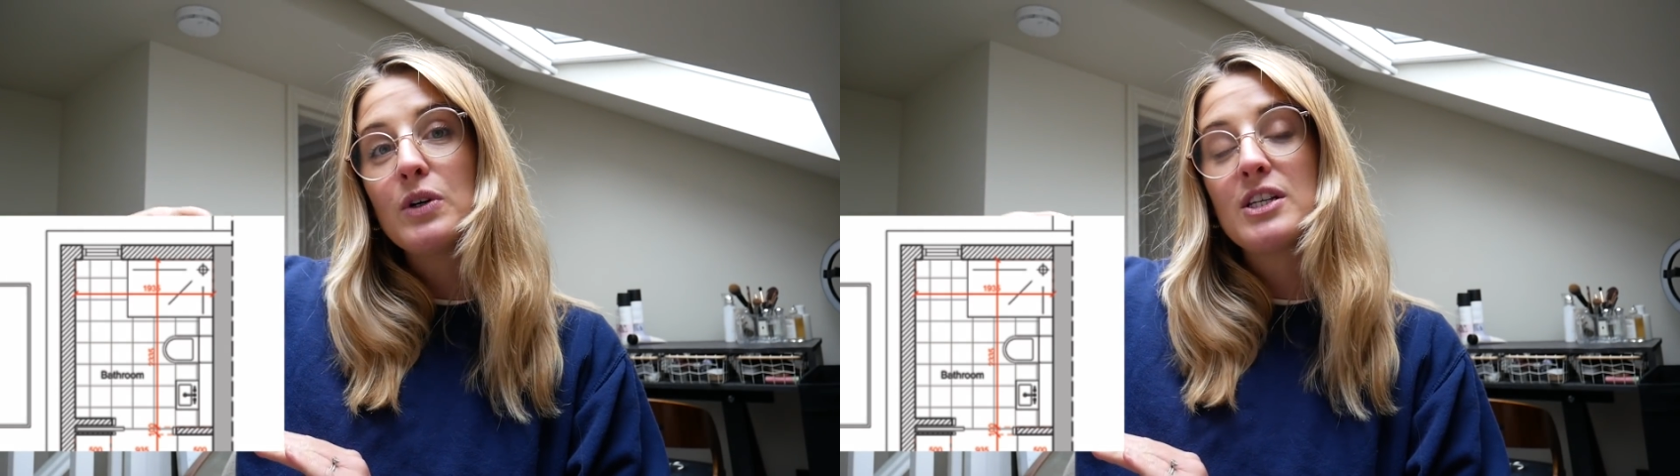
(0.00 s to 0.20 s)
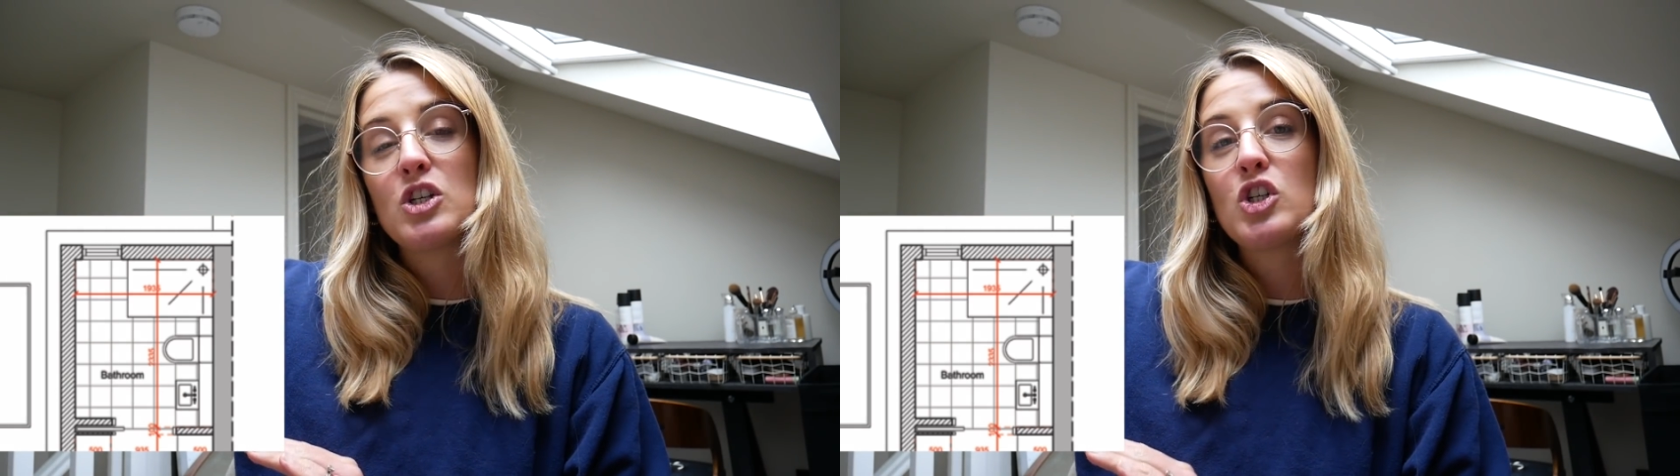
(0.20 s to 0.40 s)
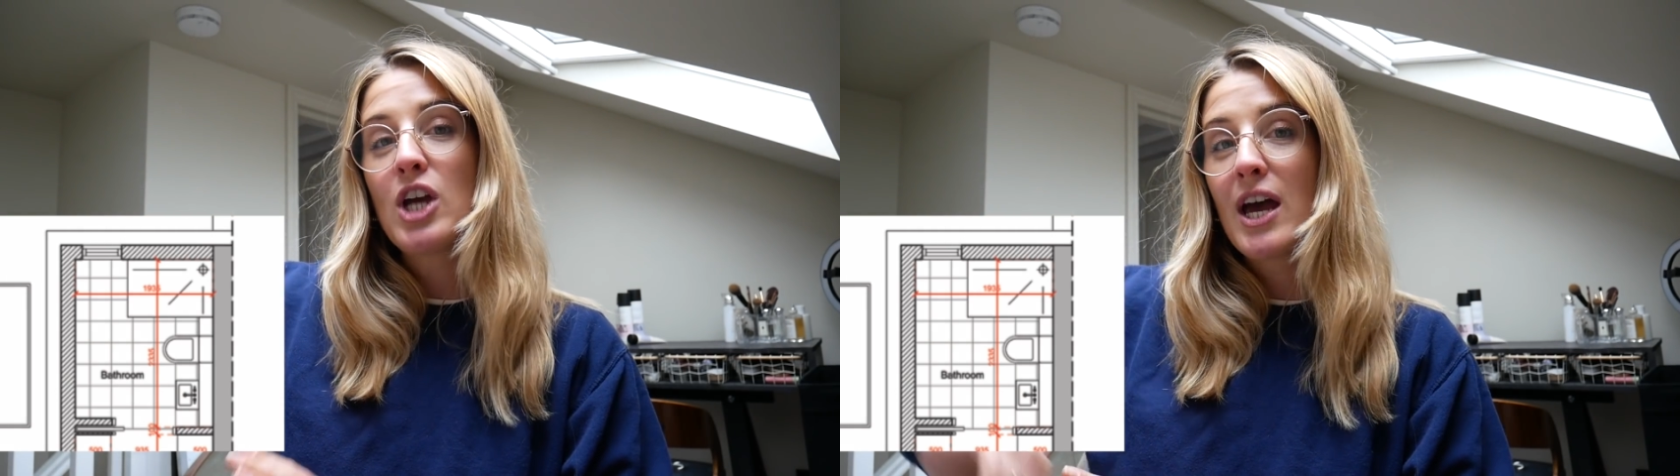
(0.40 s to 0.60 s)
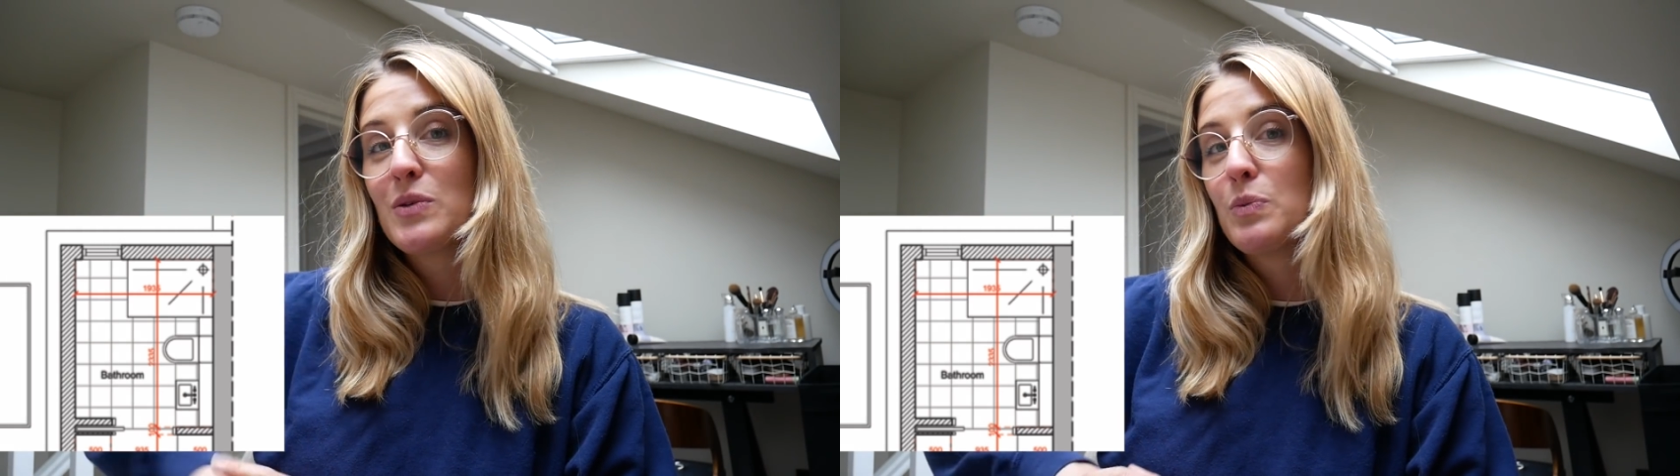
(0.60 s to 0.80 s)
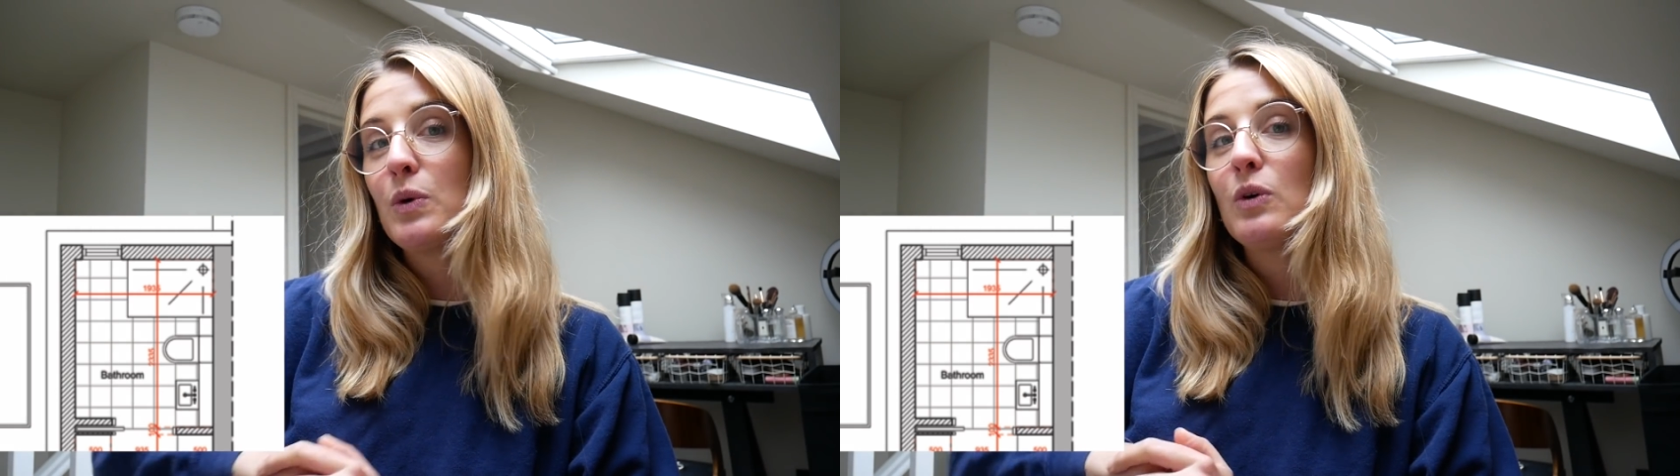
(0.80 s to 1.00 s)
is a shared
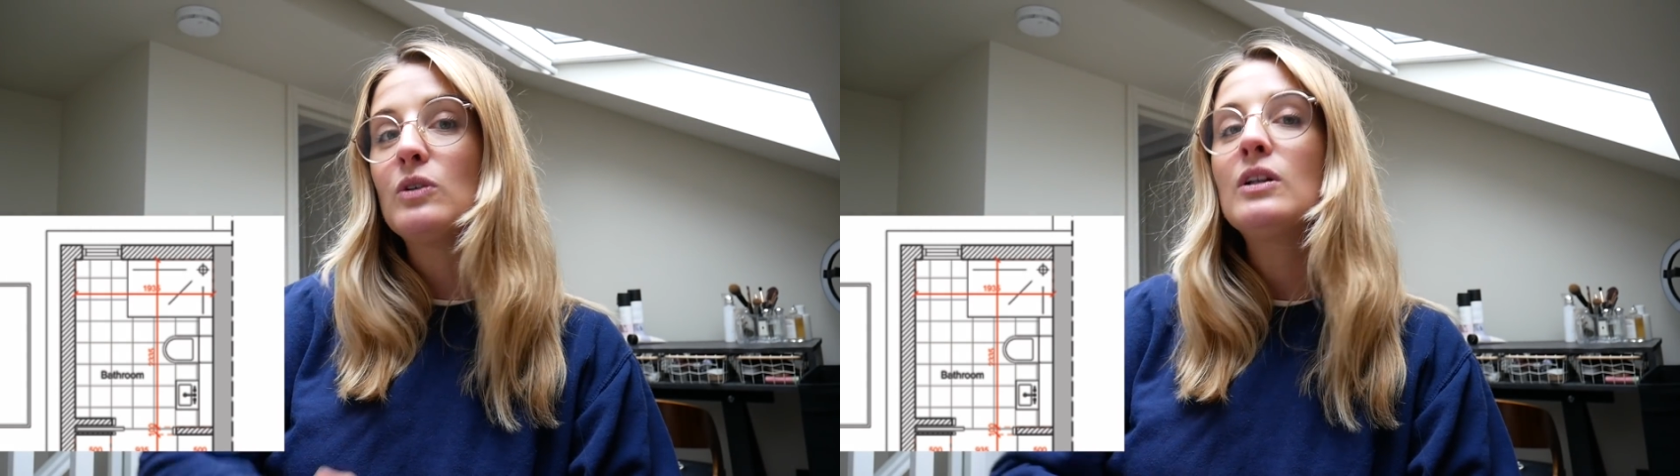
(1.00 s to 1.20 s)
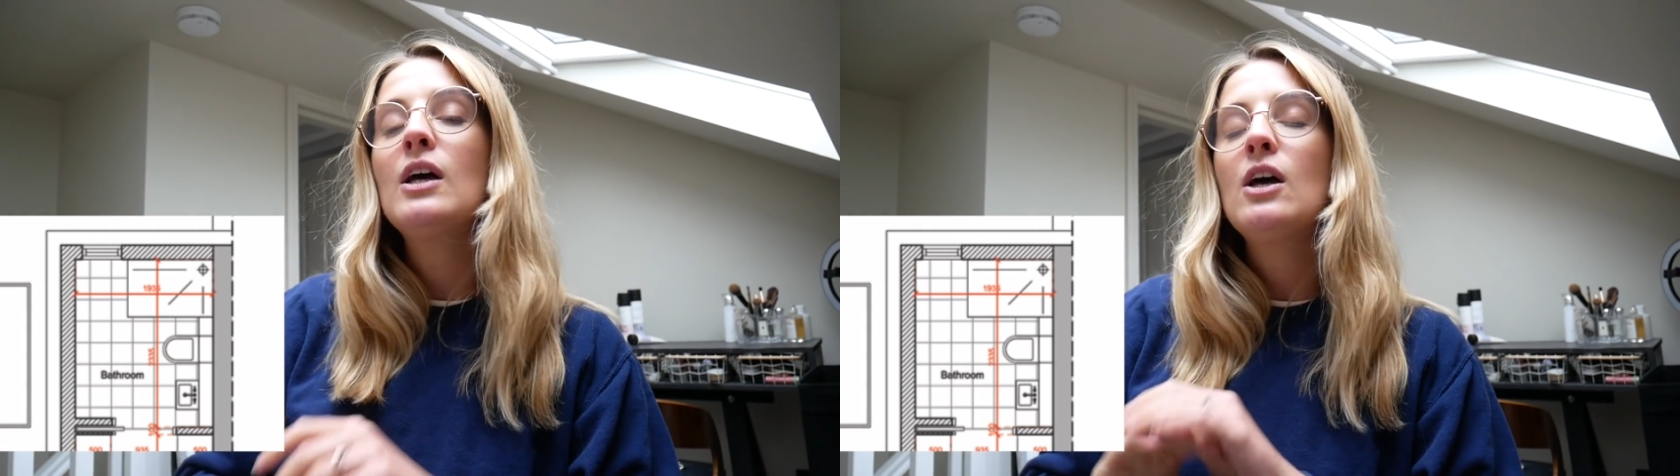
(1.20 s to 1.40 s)
wall.